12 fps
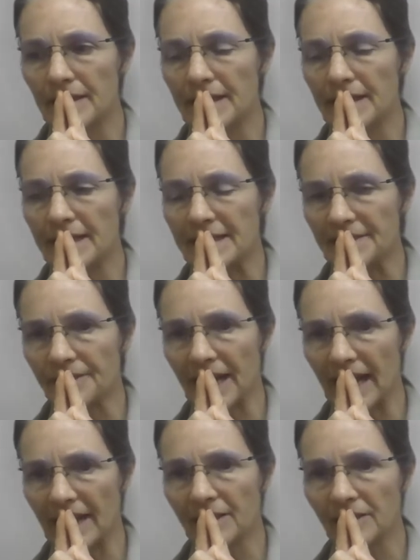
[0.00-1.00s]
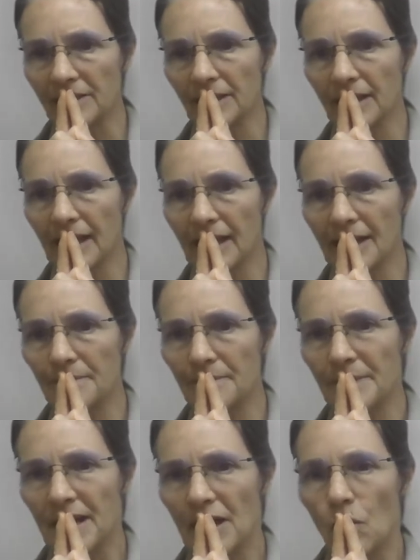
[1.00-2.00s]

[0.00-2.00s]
in a different angle. Um,